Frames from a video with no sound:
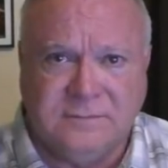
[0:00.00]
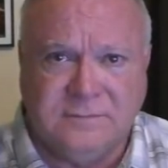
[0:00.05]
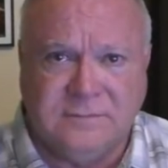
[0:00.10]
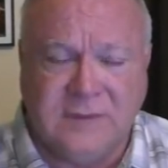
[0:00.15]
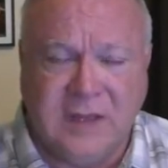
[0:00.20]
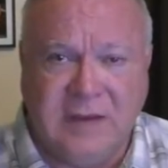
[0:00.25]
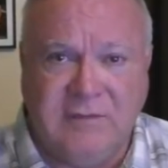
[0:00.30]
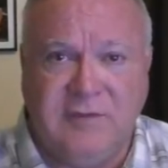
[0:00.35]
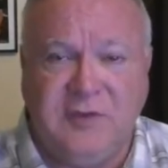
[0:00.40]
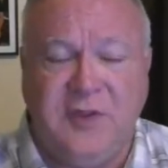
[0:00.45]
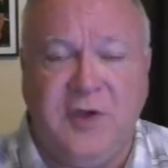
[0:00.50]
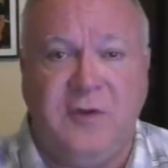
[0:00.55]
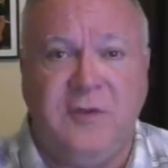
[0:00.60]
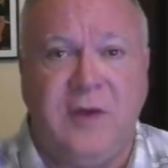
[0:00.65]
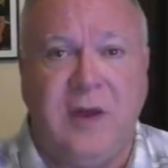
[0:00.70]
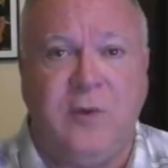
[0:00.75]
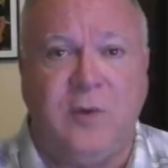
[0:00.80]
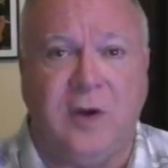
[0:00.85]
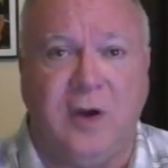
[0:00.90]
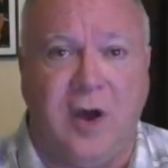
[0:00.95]
even though they
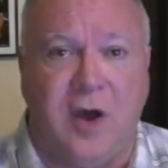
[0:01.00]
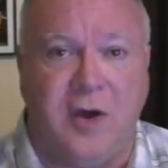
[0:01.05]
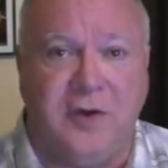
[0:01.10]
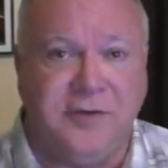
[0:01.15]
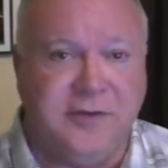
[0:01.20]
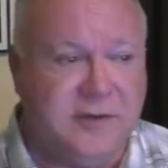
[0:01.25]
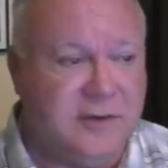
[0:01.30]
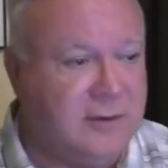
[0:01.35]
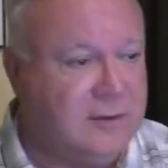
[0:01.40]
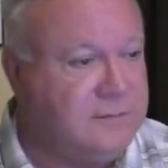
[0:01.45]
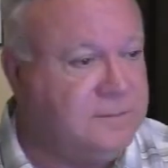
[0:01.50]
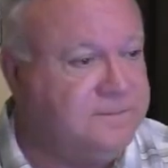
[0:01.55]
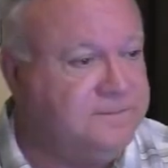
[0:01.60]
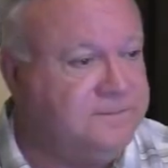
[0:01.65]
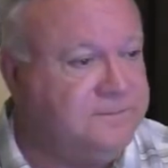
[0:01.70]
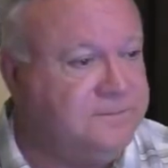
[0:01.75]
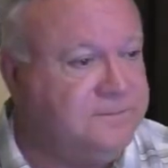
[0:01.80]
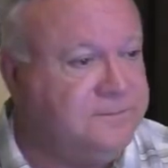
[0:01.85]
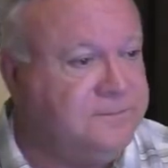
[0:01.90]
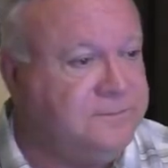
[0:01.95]
were lost.
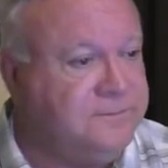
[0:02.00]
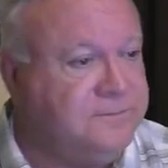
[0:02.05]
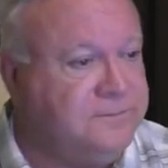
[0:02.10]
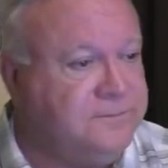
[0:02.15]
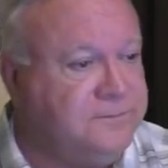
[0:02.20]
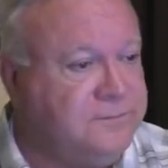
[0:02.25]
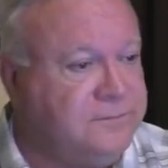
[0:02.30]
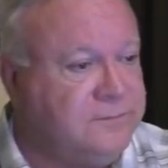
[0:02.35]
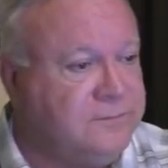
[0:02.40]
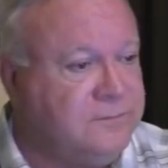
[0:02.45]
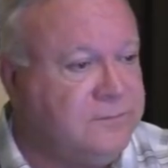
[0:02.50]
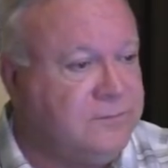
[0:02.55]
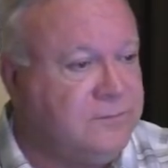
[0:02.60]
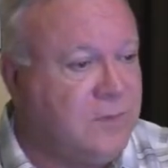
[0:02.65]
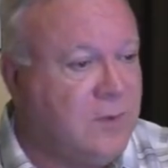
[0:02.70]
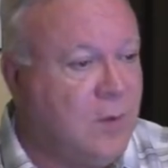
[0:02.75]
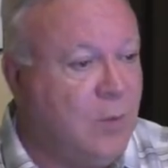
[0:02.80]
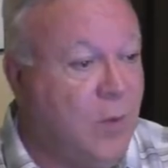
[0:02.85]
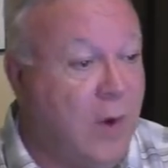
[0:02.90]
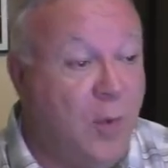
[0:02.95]

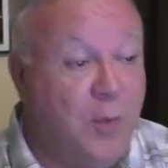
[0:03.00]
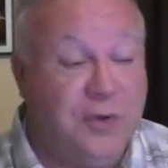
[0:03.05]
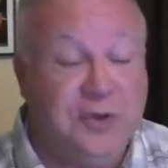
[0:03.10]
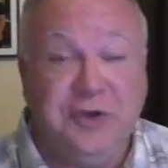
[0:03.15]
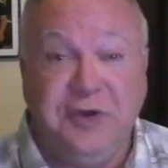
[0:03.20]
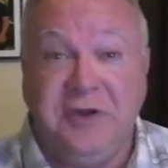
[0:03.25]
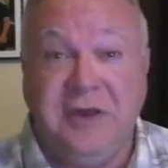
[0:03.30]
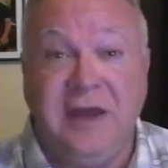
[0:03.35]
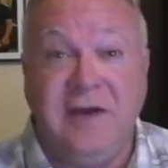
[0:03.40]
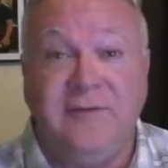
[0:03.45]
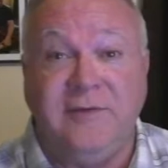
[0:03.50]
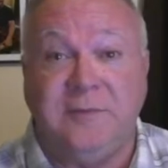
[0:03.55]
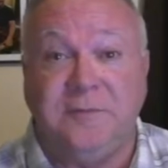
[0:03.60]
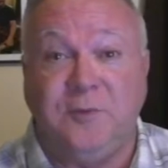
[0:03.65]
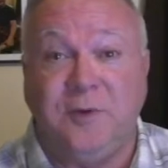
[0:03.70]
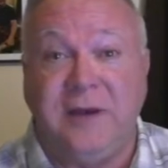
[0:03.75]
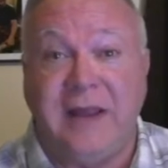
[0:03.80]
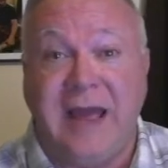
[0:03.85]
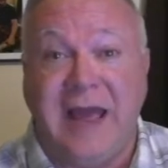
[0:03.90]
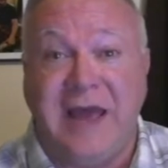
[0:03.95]
What will you give them
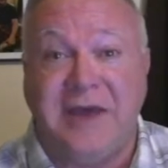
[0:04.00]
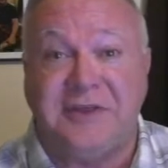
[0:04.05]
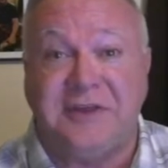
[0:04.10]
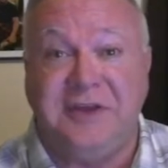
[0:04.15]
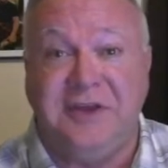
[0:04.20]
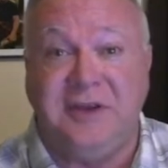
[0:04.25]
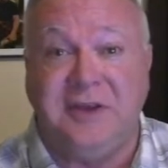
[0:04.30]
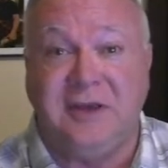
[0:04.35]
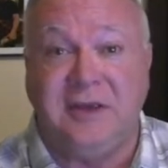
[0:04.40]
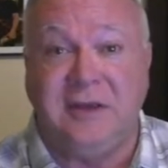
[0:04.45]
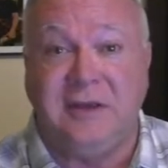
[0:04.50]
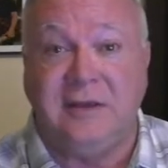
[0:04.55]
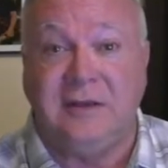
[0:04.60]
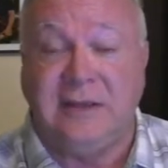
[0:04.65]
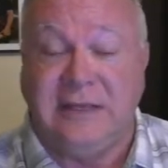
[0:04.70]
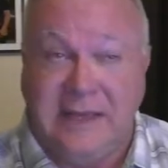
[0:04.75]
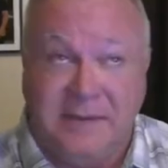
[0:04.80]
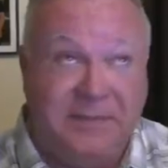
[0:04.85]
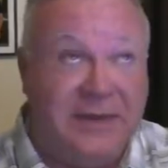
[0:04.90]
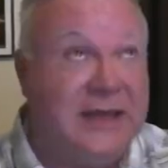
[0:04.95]
when they ask you,
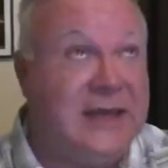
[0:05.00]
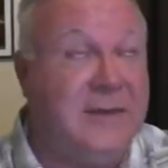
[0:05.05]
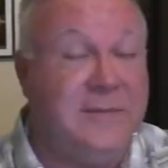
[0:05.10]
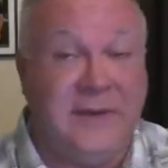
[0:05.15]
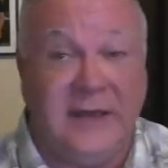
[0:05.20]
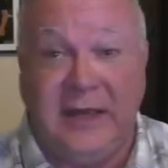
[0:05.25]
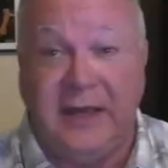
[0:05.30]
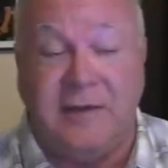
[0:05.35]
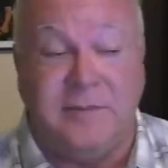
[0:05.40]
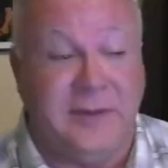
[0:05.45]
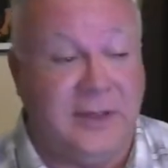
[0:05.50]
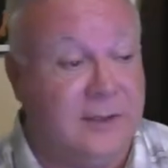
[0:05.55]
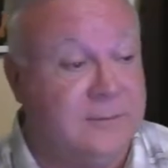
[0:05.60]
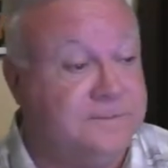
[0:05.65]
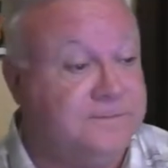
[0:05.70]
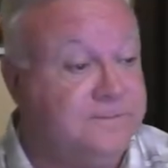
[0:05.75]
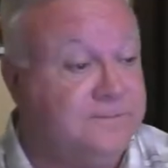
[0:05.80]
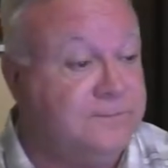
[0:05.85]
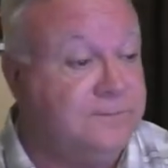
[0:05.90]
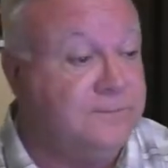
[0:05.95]
Gimme, gimme, gimme?
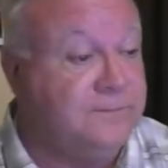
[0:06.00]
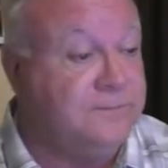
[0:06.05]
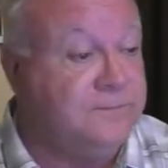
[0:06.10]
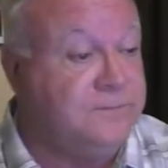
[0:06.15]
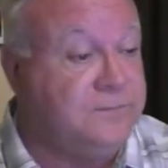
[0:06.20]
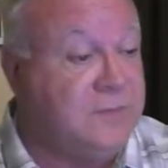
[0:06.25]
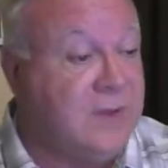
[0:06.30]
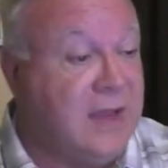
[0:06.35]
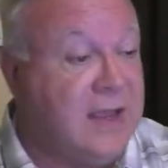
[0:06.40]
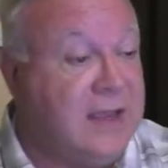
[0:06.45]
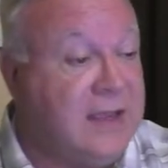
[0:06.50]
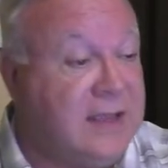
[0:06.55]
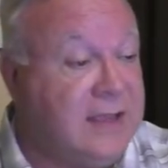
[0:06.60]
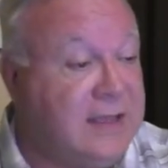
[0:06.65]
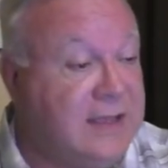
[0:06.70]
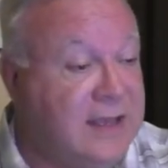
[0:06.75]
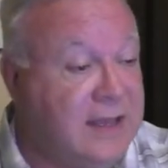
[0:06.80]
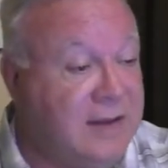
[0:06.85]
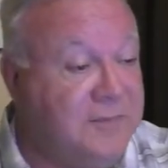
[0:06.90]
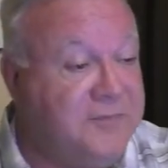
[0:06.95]

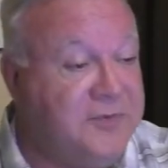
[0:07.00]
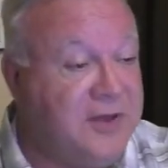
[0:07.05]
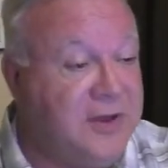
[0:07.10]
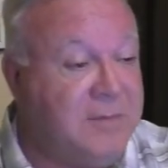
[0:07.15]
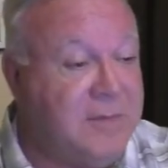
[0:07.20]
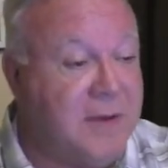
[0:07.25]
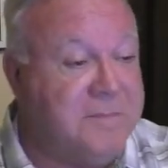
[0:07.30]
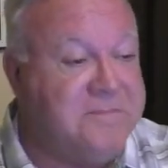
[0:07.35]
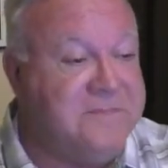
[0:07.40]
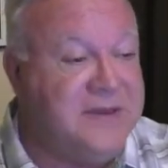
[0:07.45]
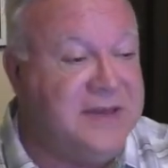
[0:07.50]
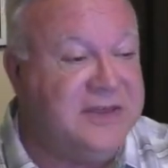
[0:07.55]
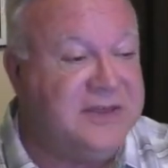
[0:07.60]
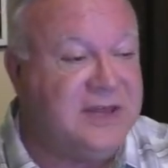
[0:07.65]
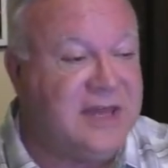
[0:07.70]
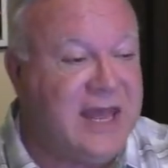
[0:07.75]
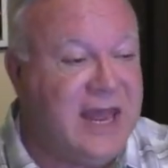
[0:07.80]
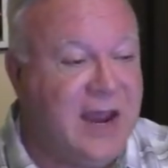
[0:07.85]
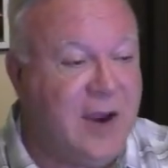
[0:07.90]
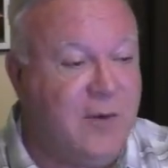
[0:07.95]
Give them a
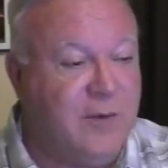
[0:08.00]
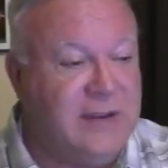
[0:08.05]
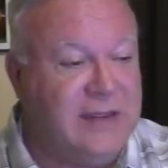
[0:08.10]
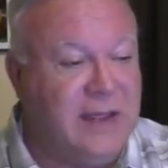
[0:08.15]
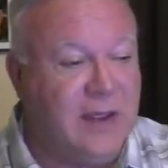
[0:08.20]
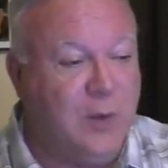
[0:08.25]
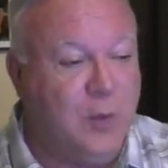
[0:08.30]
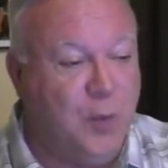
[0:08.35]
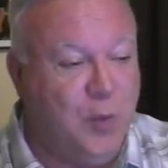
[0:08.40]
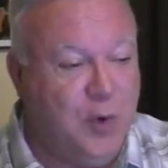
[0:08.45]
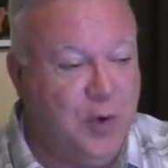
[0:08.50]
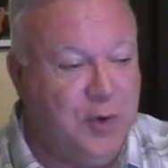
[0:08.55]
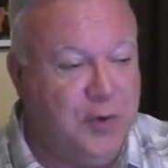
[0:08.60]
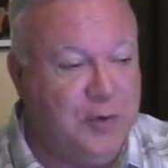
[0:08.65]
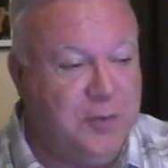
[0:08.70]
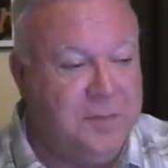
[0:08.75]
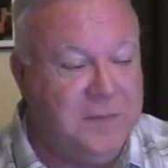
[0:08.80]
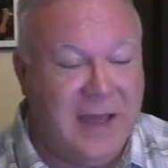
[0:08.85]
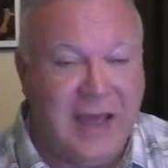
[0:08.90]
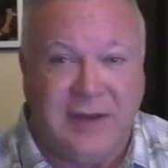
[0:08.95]
miscarrying
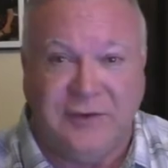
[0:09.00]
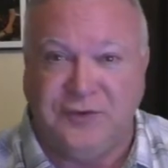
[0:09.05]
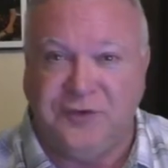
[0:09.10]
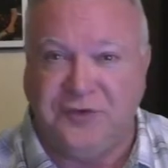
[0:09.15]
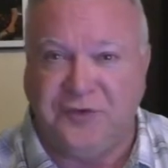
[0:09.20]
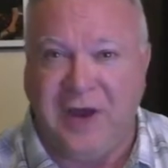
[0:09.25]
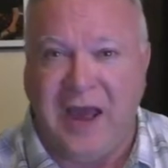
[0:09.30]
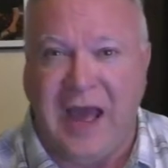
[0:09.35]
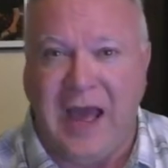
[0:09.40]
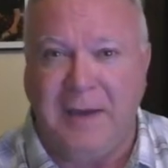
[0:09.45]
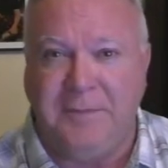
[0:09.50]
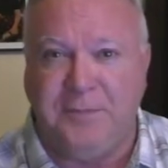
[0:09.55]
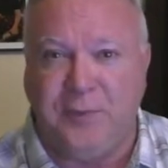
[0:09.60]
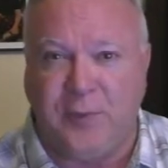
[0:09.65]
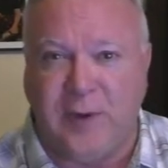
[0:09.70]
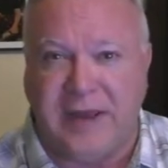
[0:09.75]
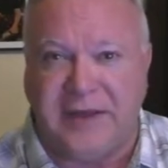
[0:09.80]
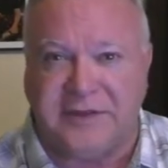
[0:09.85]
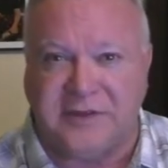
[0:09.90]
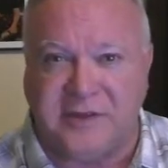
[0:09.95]
womb and dry
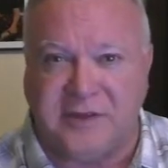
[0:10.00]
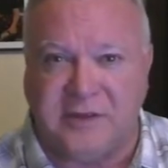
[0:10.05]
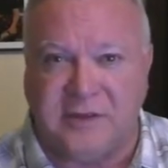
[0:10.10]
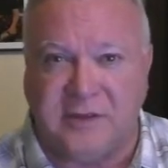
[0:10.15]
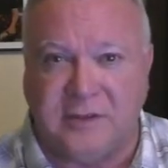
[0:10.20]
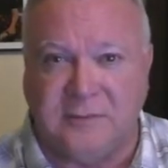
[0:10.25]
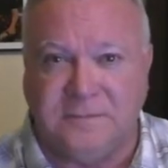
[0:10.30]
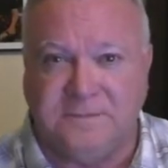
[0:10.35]
breasts.